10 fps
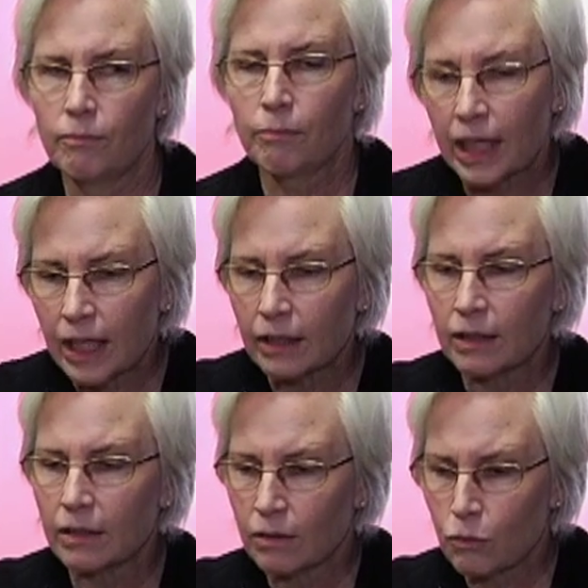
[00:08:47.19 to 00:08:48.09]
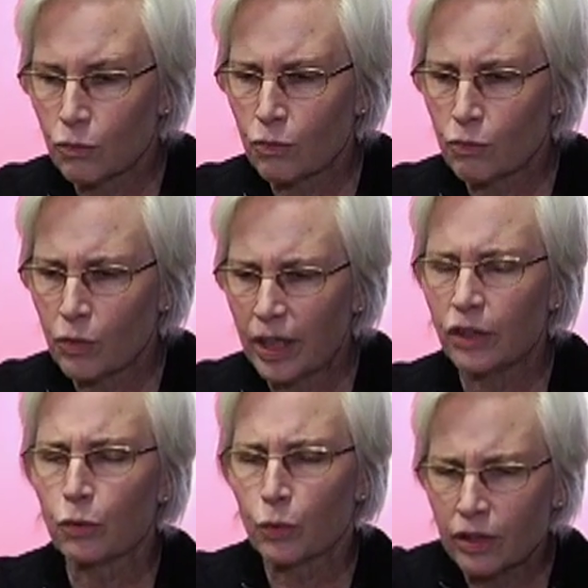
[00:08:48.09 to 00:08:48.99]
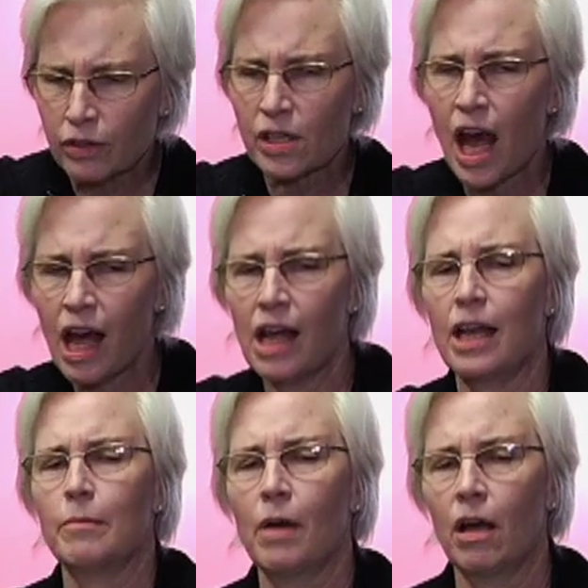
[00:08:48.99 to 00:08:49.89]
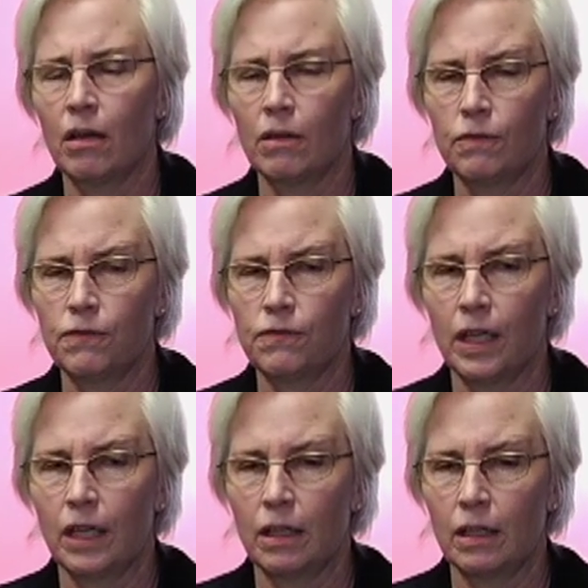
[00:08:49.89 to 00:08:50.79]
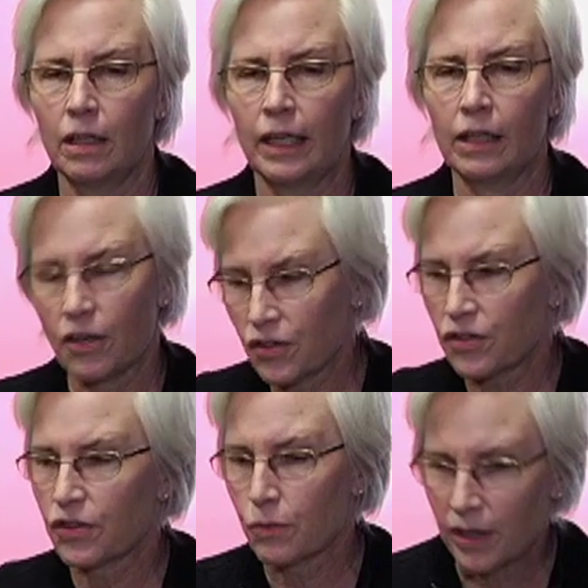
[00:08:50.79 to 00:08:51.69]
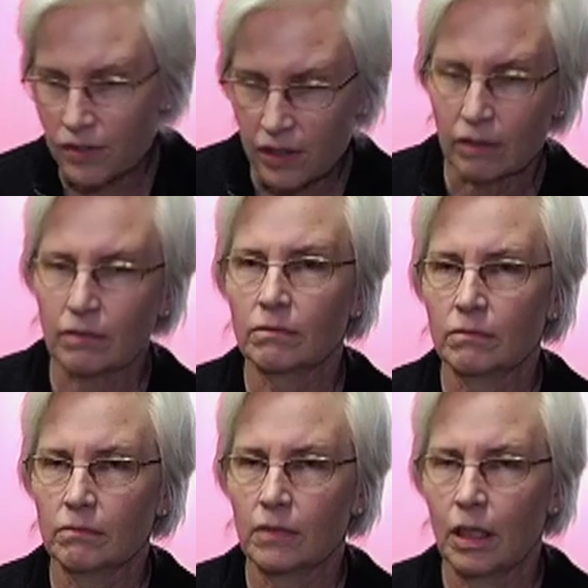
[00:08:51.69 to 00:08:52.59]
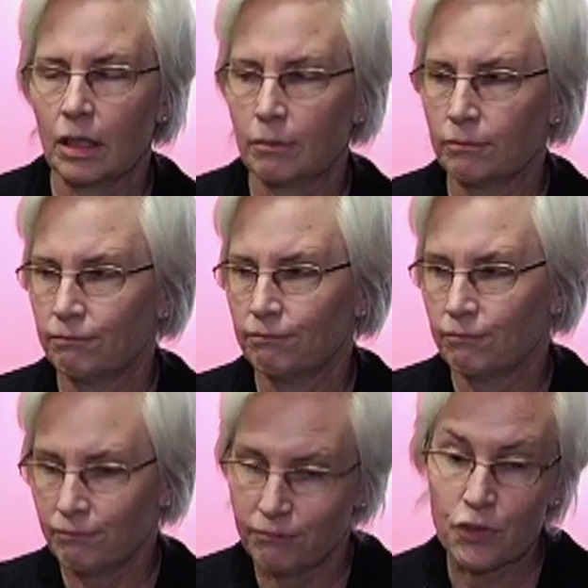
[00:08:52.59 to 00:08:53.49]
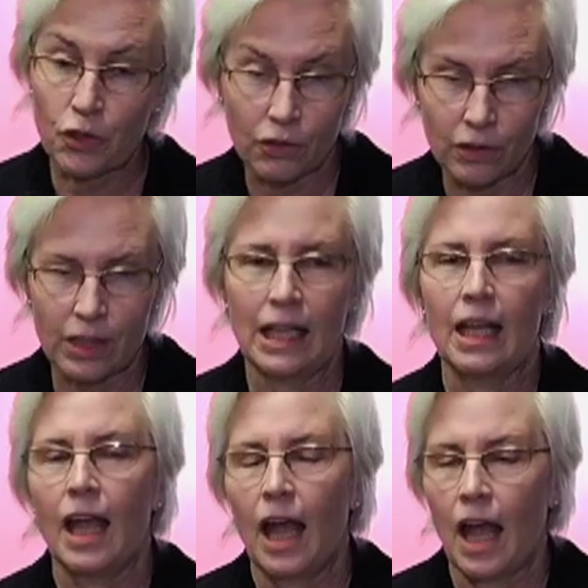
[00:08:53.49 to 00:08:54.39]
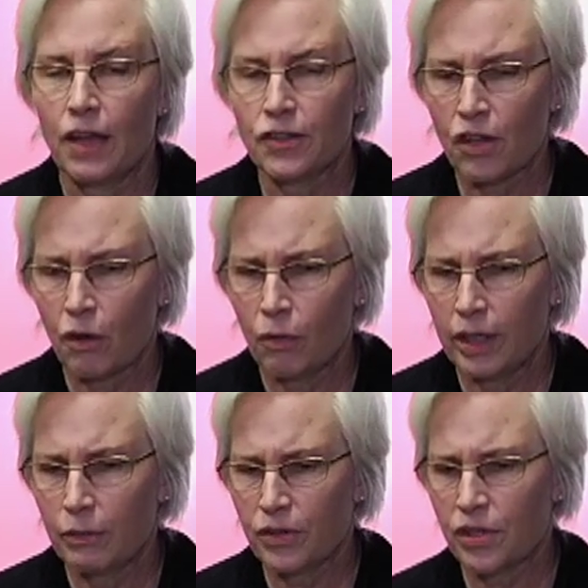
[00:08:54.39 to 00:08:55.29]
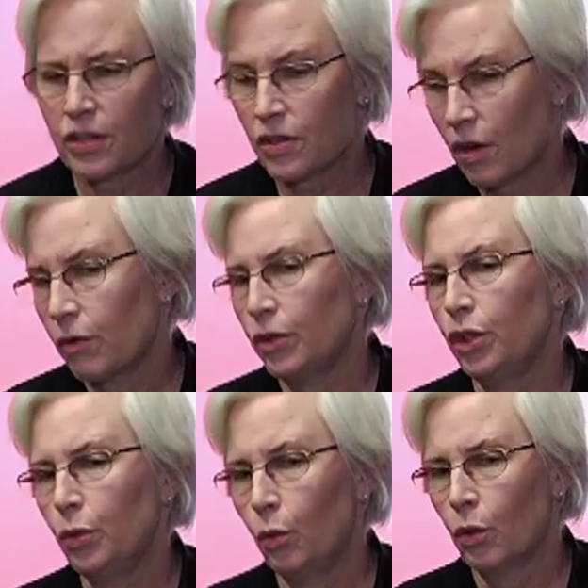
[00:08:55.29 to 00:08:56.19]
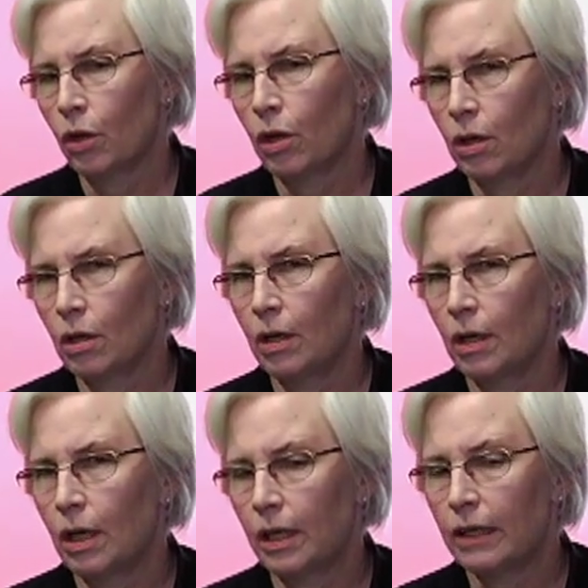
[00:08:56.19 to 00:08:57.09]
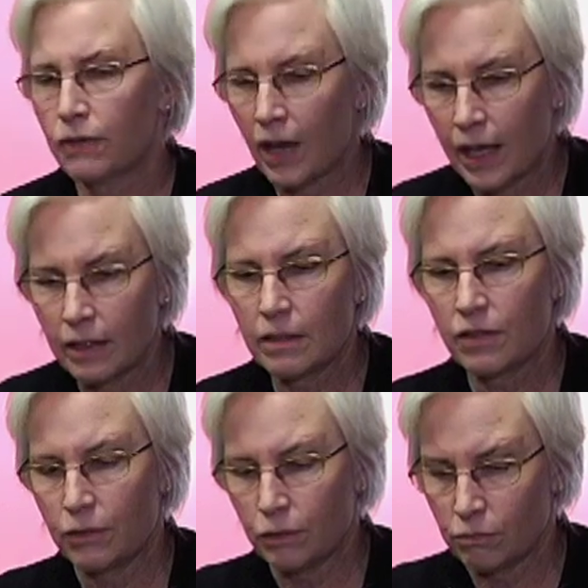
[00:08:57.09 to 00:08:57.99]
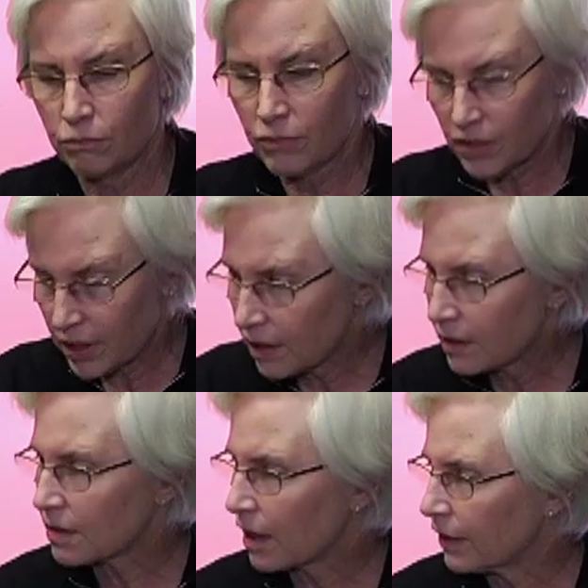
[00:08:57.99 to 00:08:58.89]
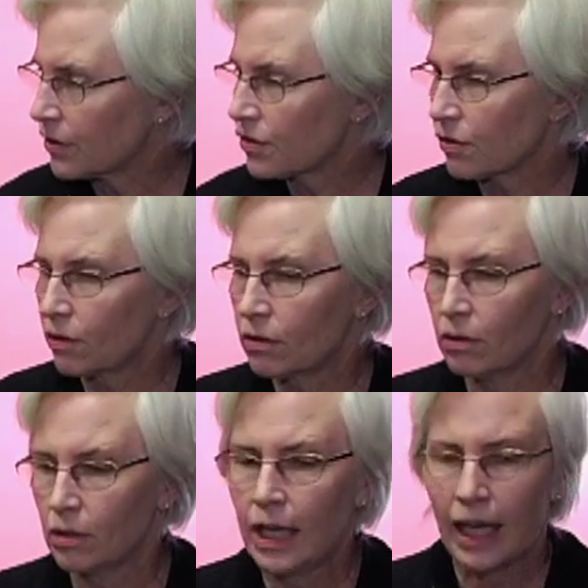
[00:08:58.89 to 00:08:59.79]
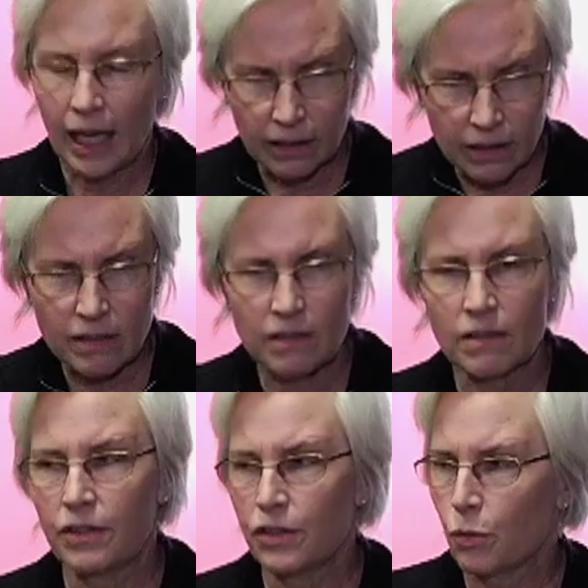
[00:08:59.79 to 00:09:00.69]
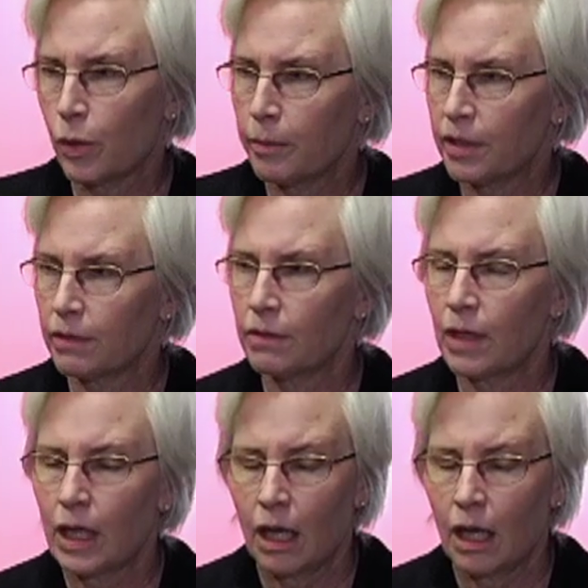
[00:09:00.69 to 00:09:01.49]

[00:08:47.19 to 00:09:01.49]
but in the real time of a consciousness-raising circle. And so it was as though you were invited to sit inside the circle and listen to these women